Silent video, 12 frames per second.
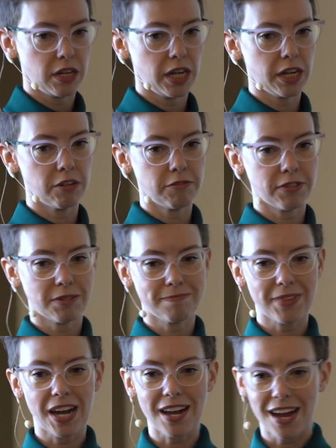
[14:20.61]

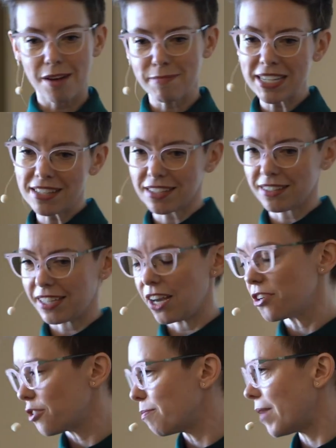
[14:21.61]
of basically
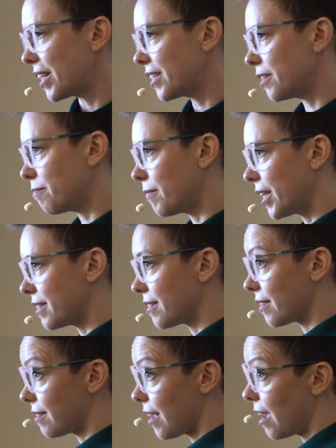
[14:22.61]
undermining my
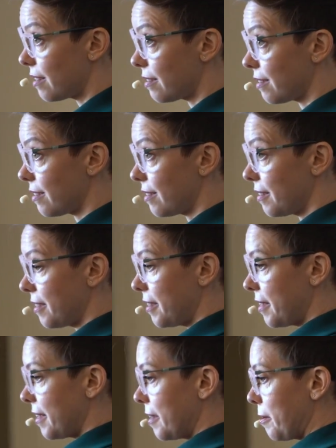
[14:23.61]
success.
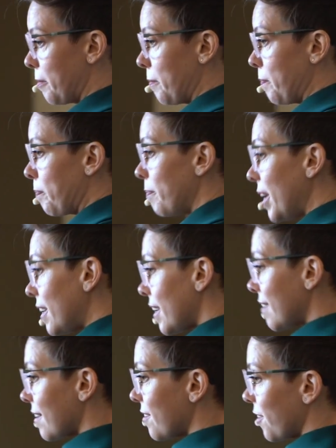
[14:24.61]
But
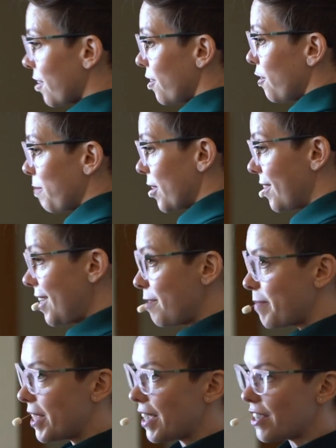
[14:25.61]
as I started to do more
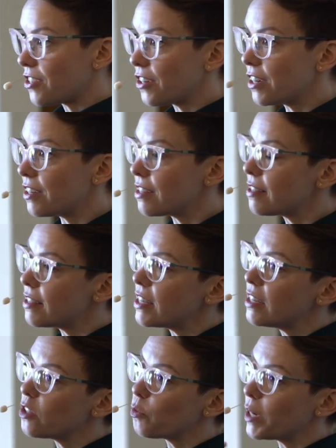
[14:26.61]
therapy, I started to
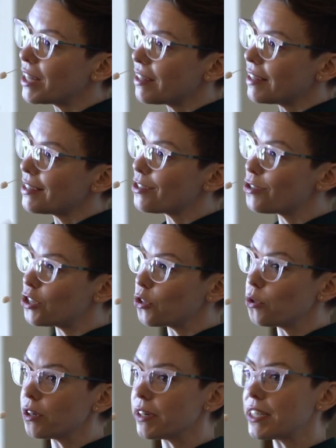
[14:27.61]
see the way that these
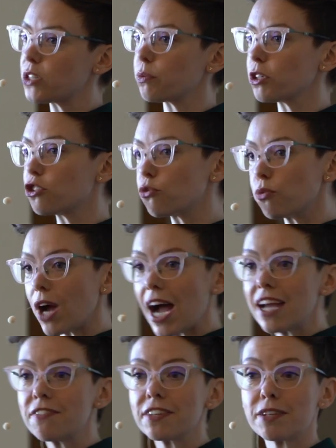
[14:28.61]
stories were
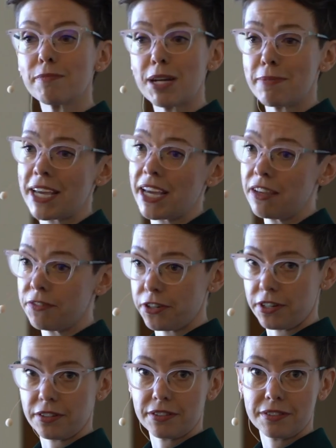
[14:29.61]
driving my
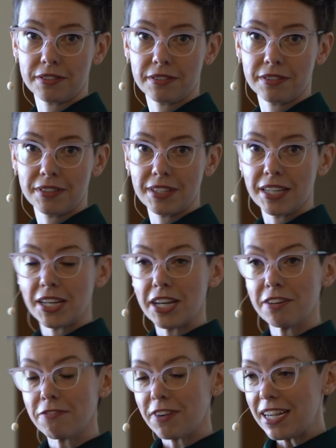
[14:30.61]
behavior.
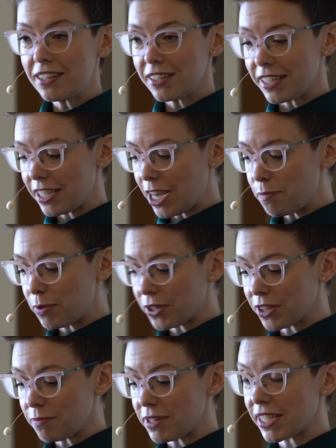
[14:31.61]
And finally, I put them